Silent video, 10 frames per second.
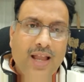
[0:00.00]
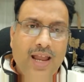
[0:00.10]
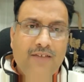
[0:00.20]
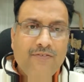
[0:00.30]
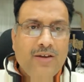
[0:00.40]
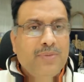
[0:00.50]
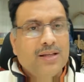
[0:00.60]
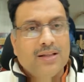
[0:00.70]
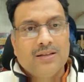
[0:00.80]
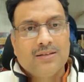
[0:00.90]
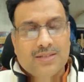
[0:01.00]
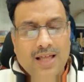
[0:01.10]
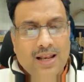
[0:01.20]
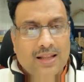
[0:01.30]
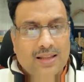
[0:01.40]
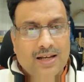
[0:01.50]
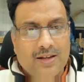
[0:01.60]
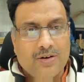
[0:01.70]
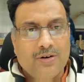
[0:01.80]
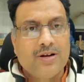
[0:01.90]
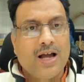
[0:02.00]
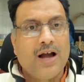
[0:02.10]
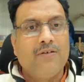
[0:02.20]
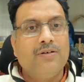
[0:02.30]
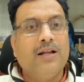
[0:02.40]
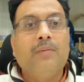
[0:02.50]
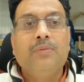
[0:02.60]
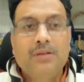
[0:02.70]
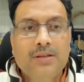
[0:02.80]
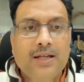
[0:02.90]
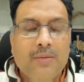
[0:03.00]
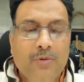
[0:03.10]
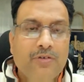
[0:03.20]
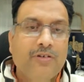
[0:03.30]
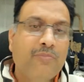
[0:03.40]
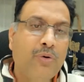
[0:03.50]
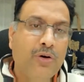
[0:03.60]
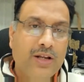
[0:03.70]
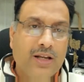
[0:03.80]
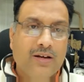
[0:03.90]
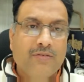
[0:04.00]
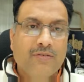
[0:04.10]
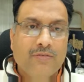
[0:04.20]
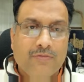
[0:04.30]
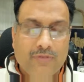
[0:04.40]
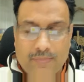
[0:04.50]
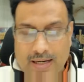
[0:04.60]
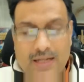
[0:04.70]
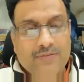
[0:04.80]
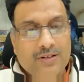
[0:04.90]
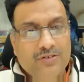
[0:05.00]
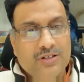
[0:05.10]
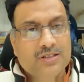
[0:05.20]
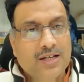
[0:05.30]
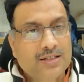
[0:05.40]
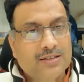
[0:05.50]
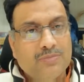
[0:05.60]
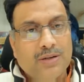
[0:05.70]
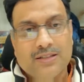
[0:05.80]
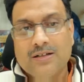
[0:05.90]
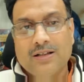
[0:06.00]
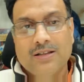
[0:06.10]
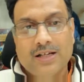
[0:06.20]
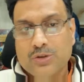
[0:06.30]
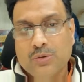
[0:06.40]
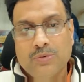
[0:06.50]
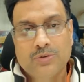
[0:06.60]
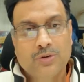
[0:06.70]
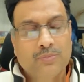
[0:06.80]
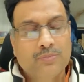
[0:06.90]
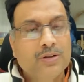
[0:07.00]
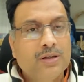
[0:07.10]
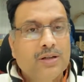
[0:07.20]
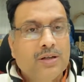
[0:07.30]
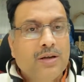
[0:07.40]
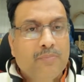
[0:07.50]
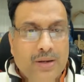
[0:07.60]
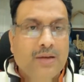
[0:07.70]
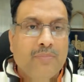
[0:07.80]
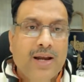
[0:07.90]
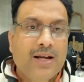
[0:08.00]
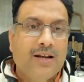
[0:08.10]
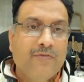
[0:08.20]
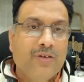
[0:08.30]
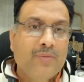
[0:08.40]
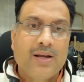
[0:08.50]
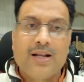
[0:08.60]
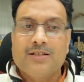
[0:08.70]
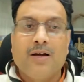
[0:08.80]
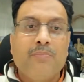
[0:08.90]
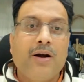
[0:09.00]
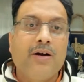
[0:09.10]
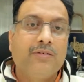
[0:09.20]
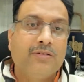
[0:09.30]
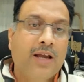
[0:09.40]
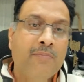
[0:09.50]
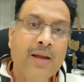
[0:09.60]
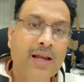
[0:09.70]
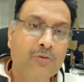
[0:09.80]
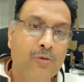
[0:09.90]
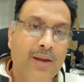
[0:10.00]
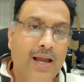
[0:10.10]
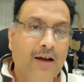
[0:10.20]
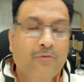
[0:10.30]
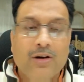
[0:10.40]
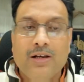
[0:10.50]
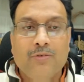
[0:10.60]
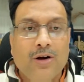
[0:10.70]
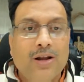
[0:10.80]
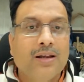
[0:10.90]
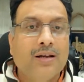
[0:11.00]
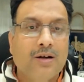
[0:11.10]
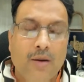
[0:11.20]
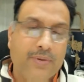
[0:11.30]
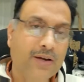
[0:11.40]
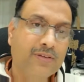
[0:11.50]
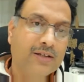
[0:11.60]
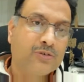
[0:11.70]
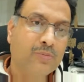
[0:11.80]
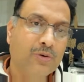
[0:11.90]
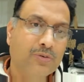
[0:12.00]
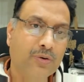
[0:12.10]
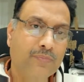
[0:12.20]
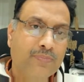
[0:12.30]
in a female cell, then you're going to have double the amount of protein from any of the genes that is present on the X chromosome being made in a female as compared to a male who may have only one copy of the X chromosome.